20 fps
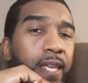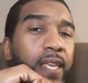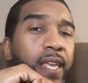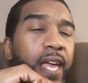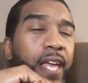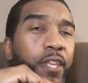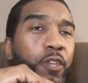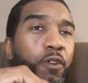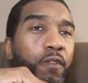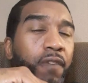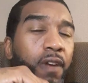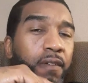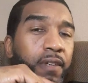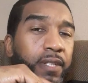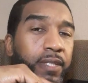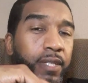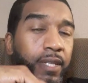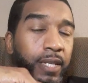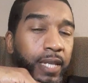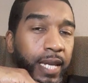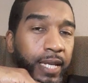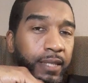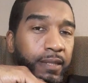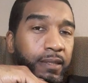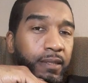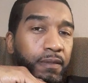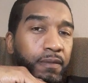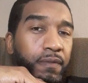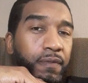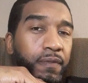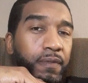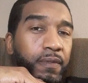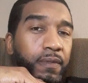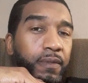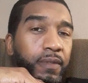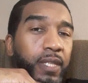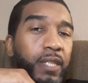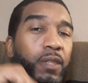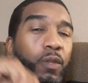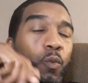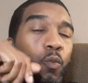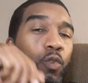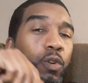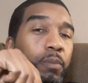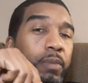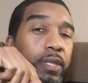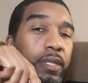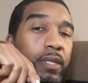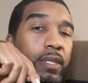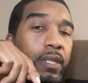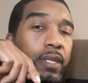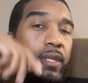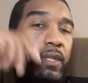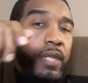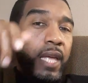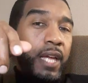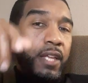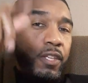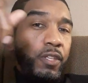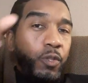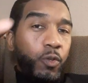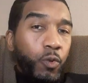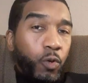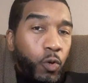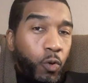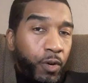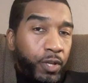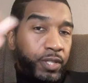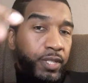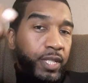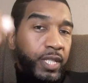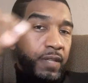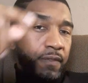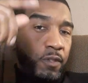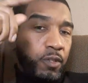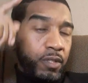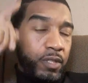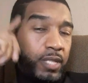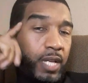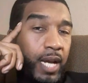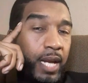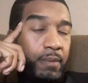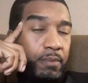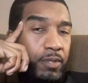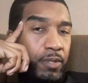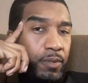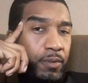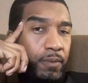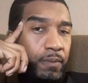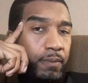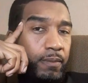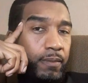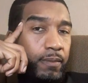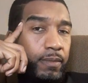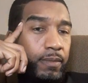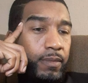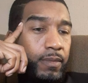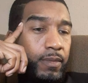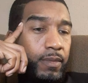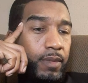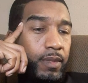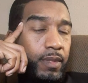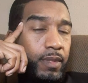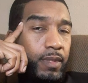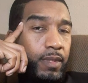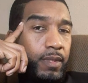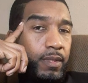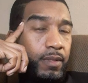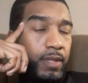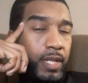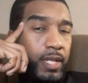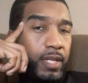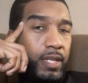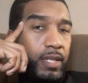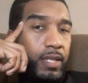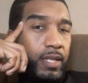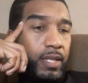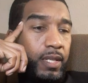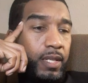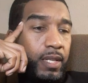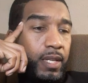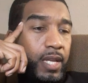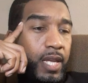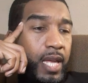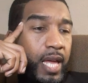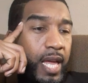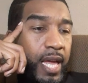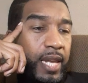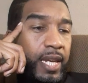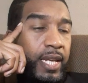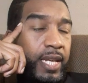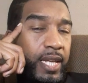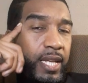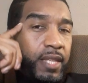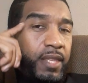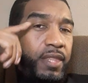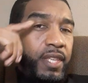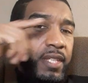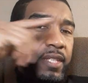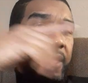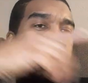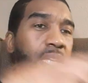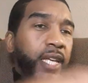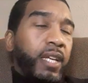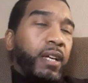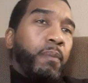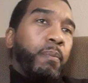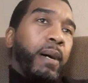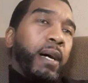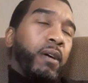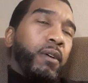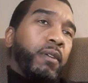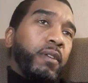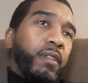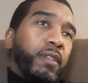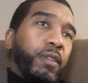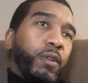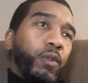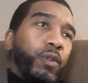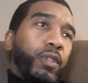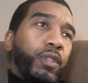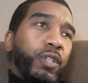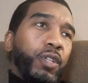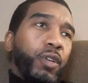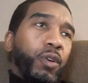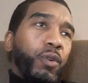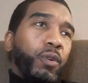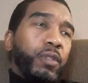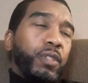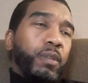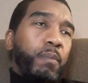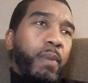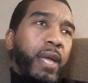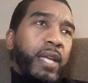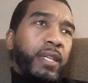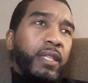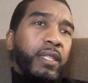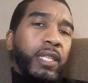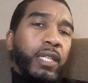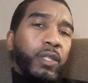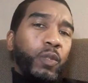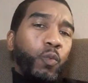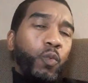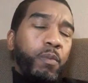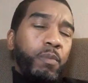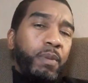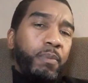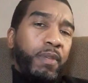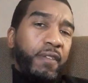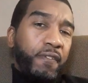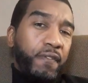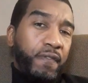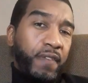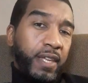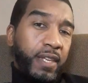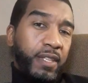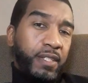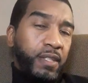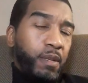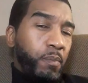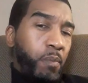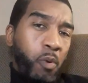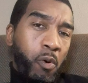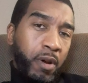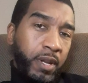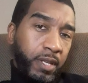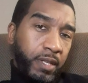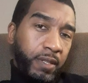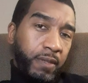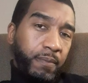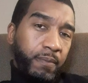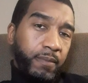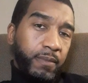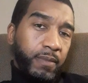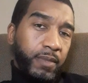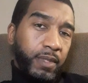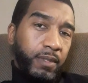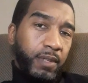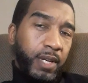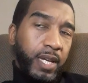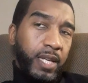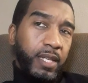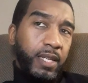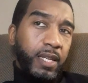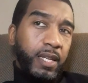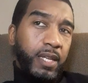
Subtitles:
And you're very selective in the woman that you're going to give your time to, right? And again, this thing about, demanding that the woman be fit is important, right?